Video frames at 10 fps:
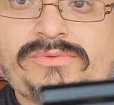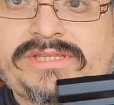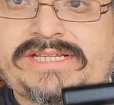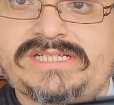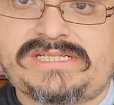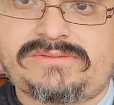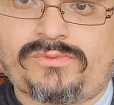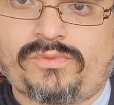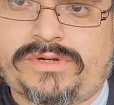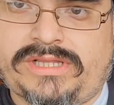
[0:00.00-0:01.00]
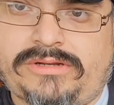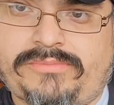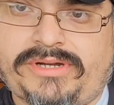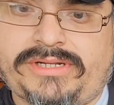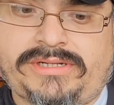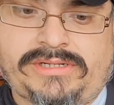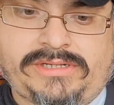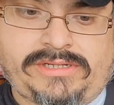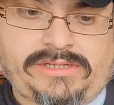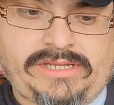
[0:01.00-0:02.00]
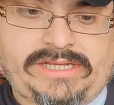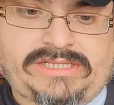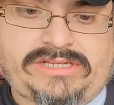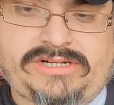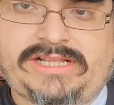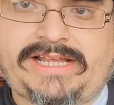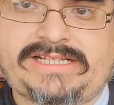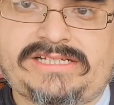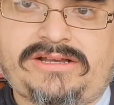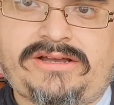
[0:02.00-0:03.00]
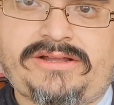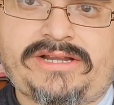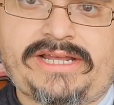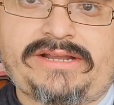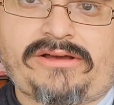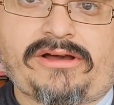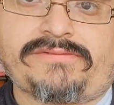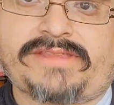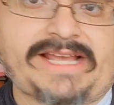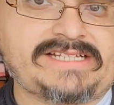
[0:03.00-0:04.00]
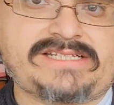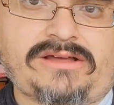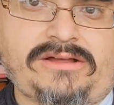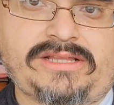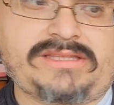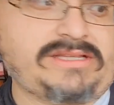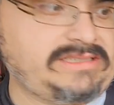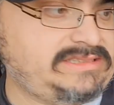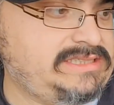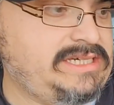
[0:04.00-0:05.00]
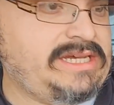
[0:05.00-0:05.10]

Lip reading: With this one little button, you can turn the lights on and off. That's all it does.